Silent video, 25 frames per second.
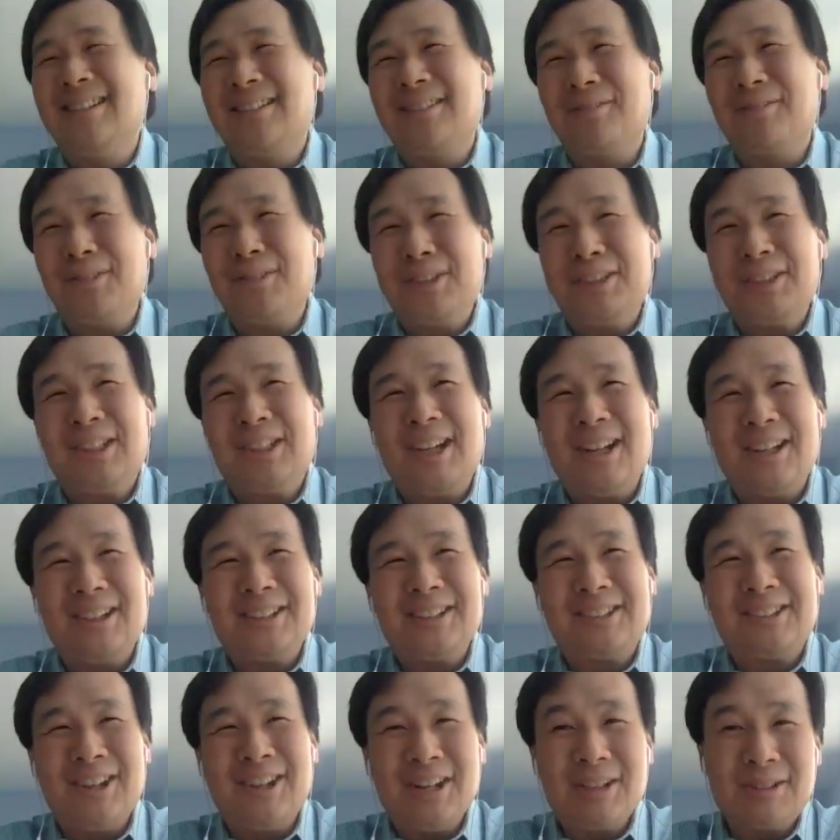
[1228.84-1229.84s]
recent
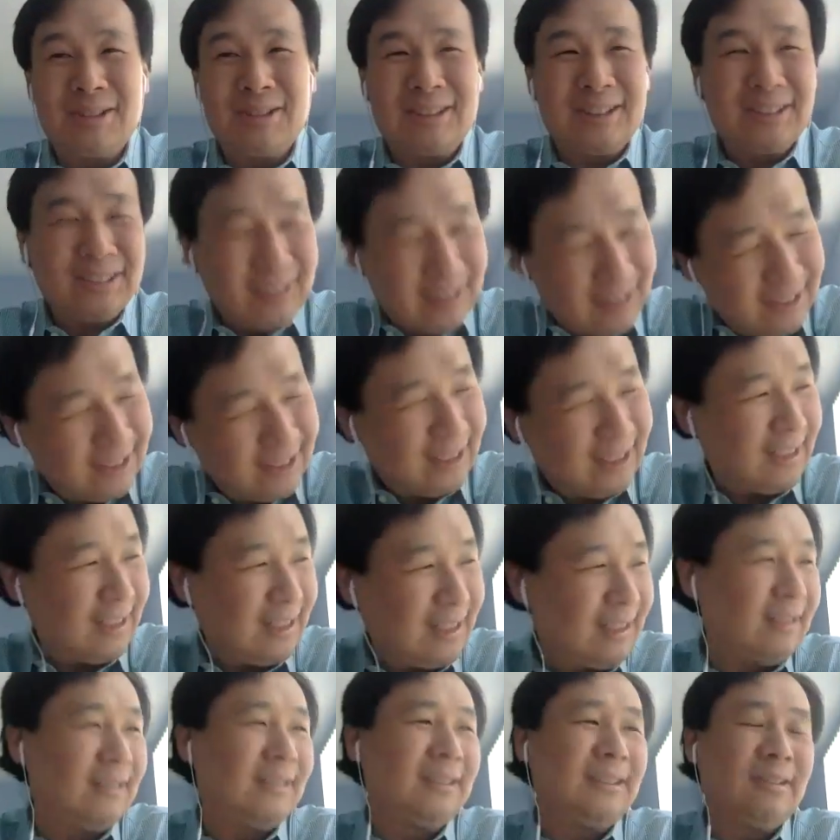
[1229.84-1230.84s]
college graduate. And so like,
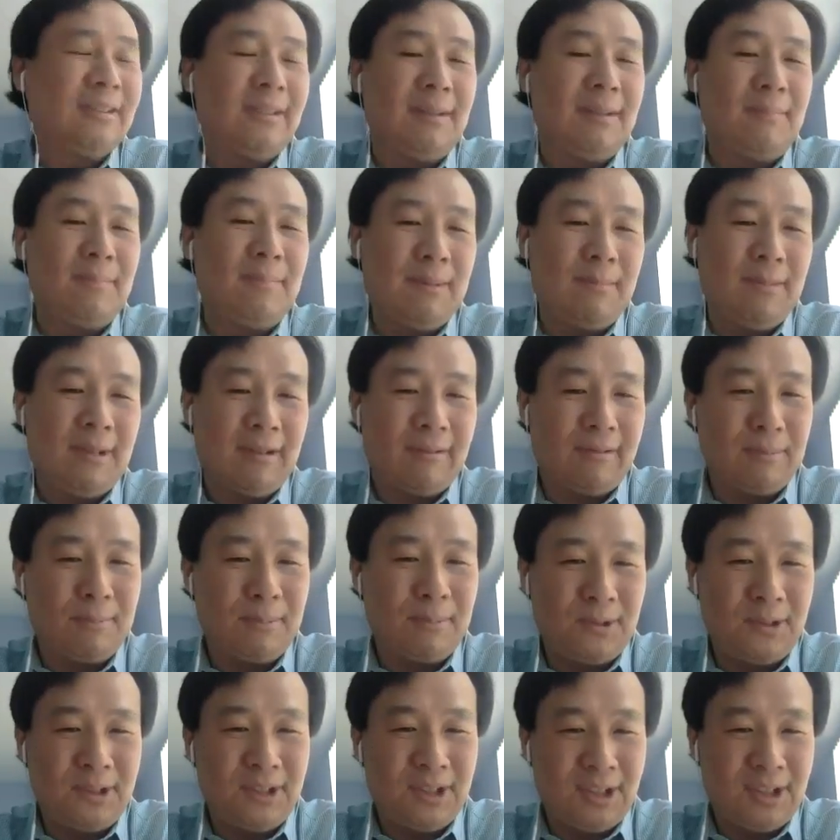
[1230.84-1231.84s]
okay, so they made me a
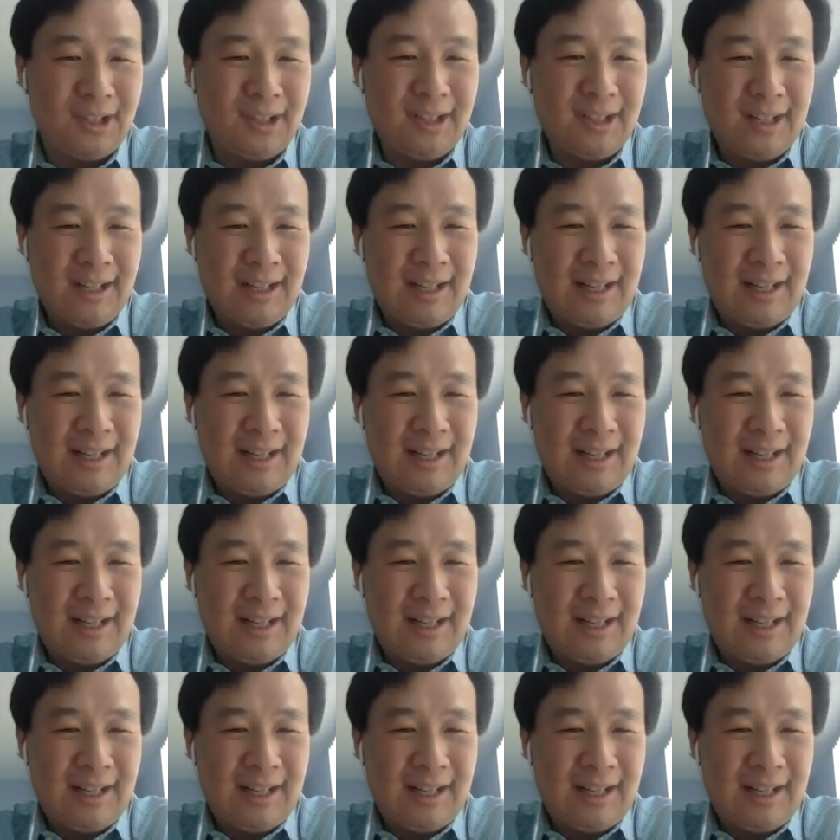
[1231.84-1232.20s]
reporter.